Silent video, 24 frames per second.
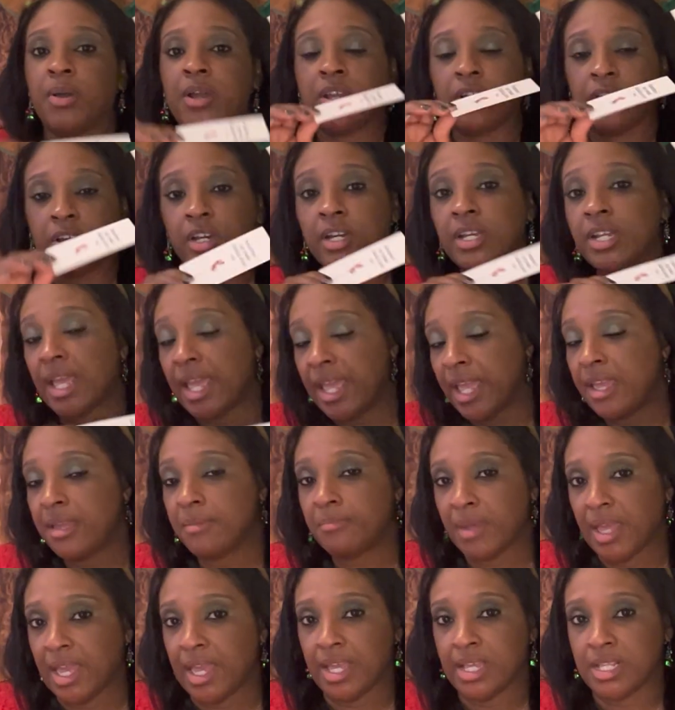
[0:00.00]
Good and
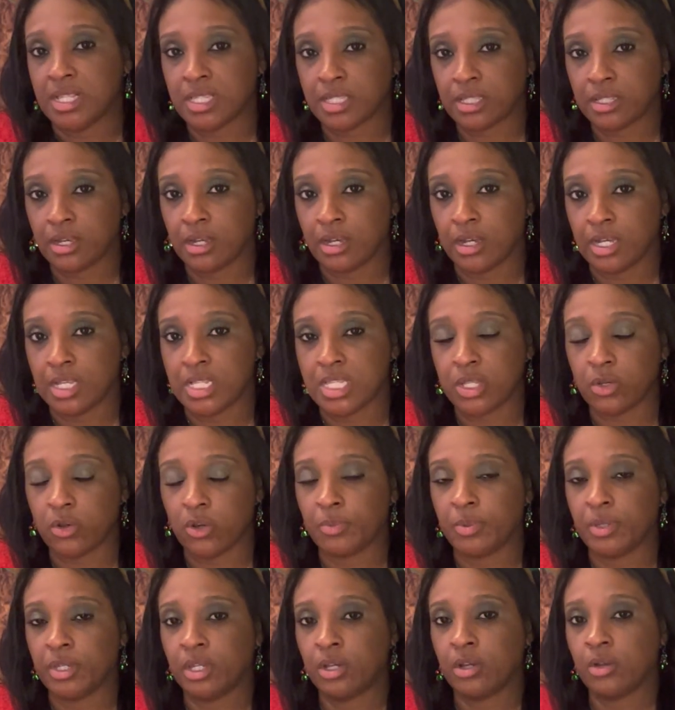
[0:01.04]
bad,
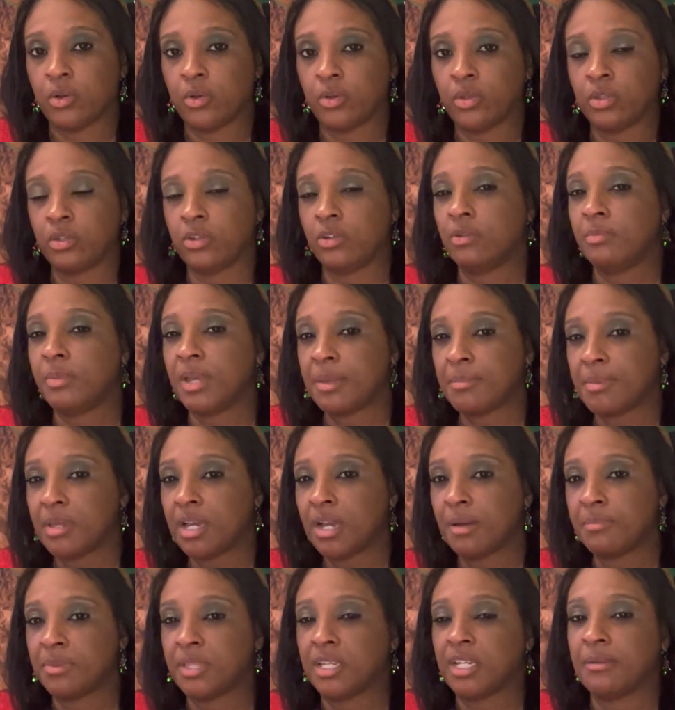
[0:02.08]
Scorpio. You may be
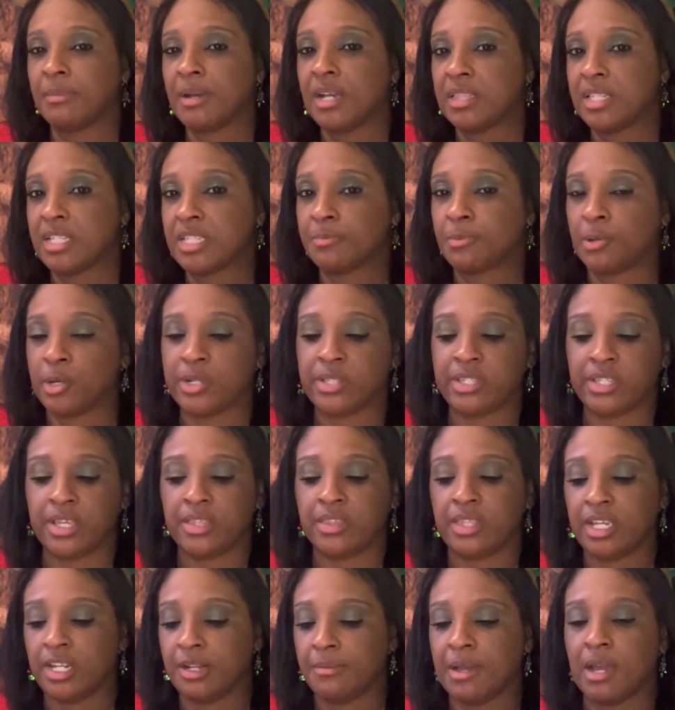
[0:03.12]
up thinking about this person,
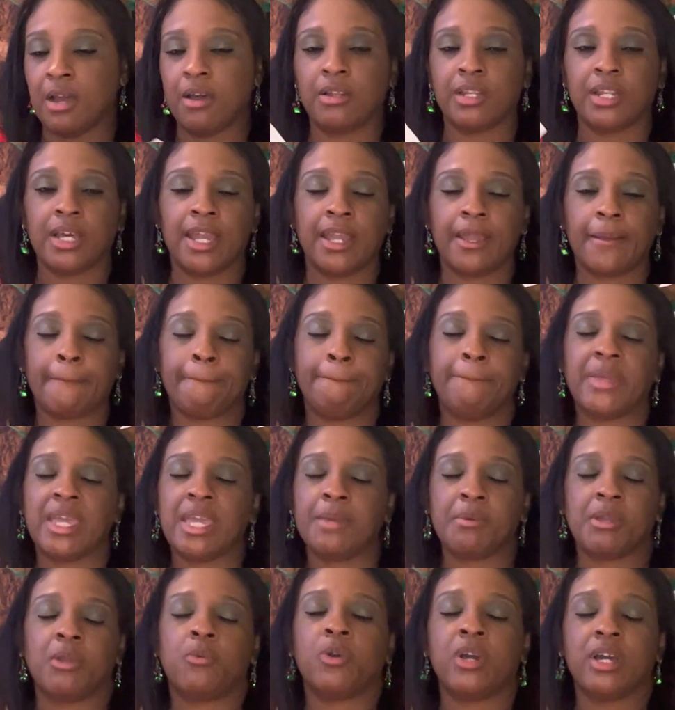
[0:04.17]
thinking about like
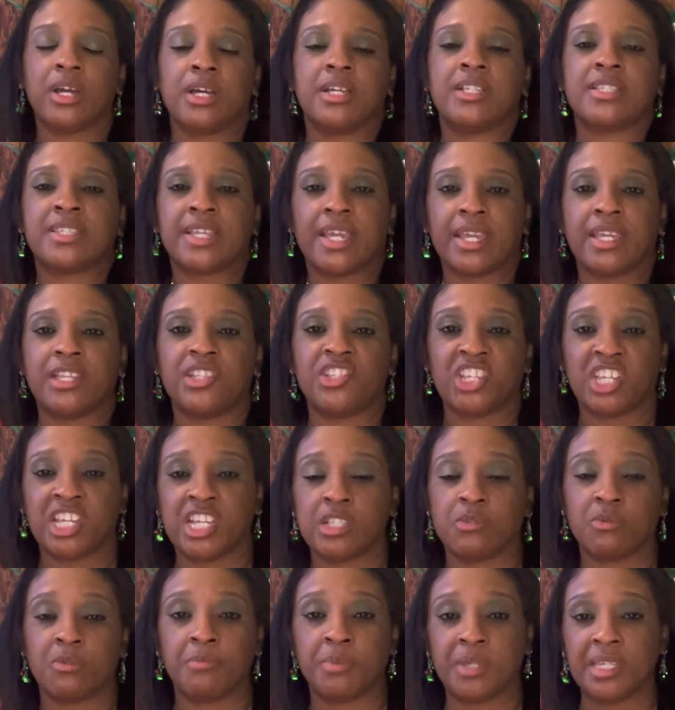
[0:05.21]
maybe what a second
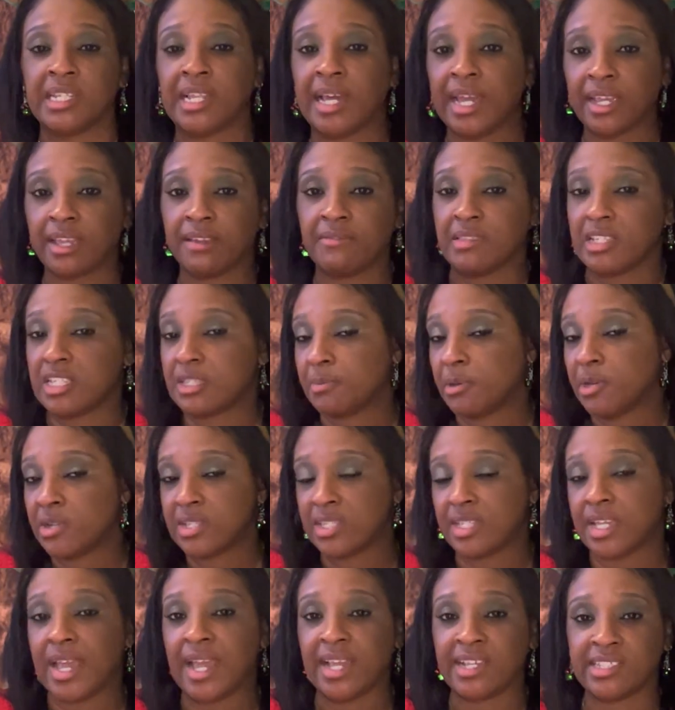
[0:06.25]
chance would be like if this
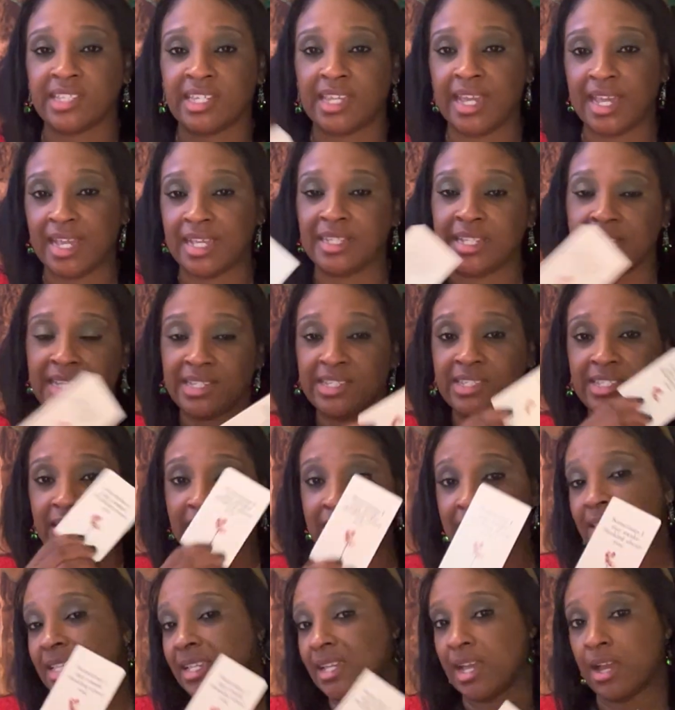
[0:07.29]
person actually had their
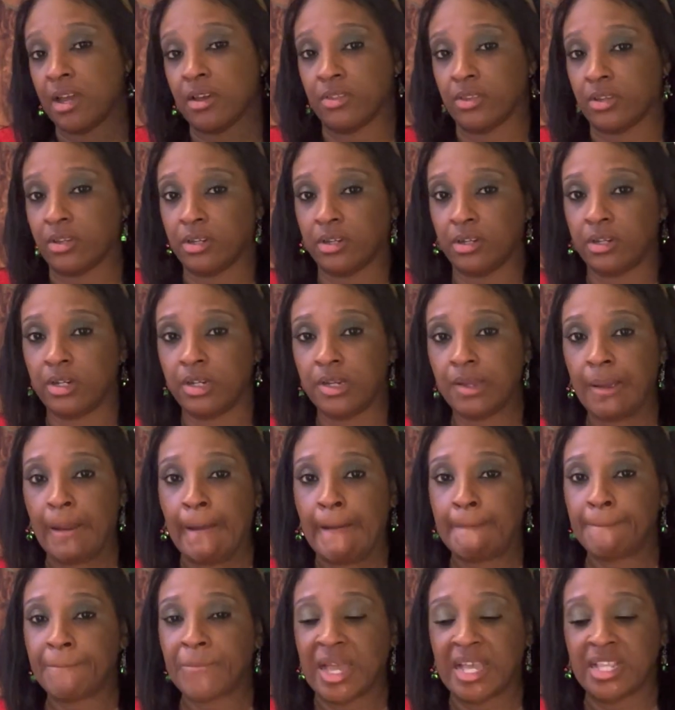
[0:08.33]
shit together.
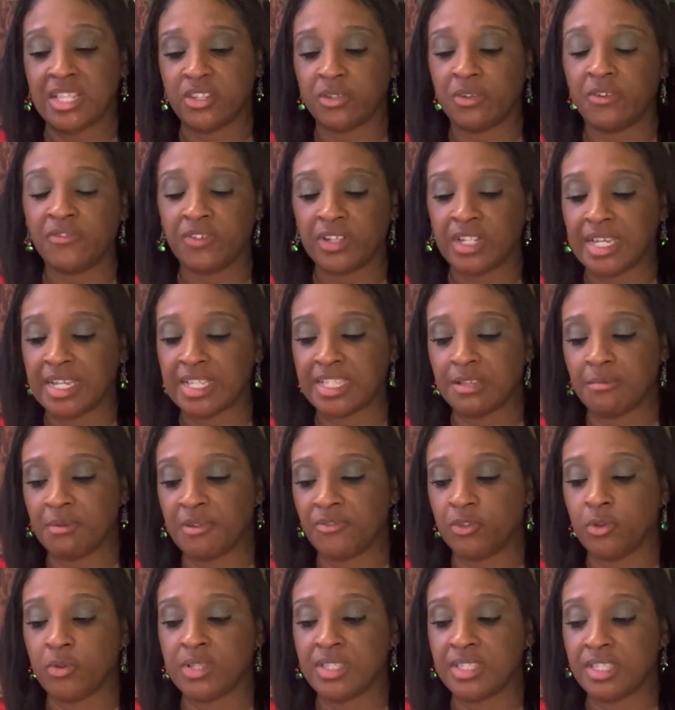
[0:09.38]
I do feel like some of
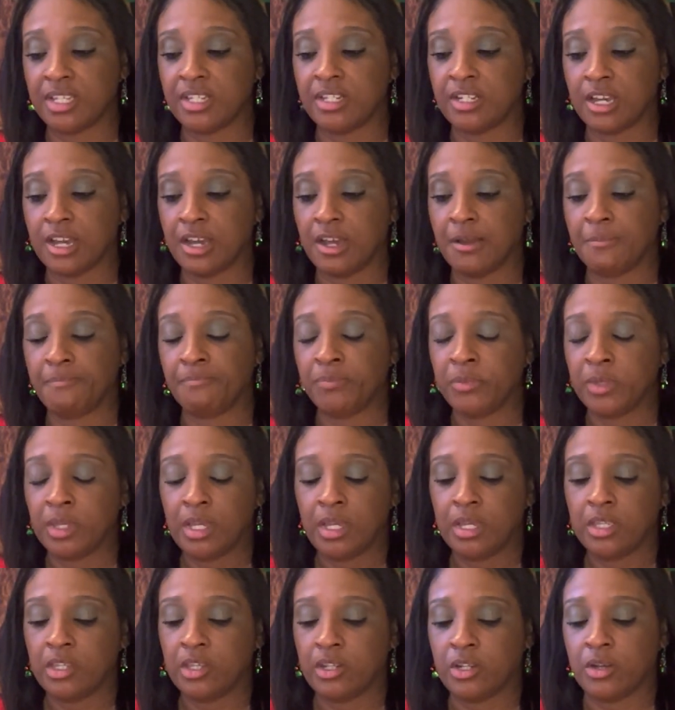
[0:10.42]
you are sitting up,
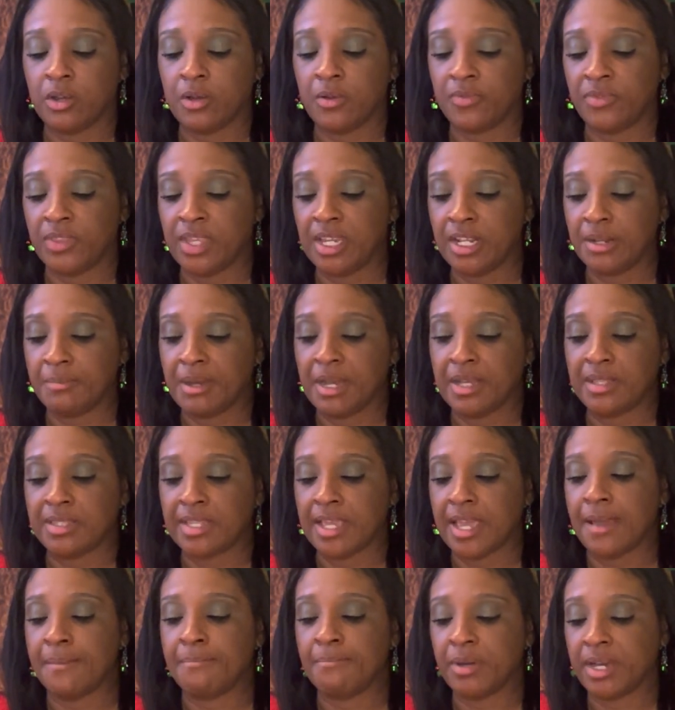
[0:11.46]
thinking about that.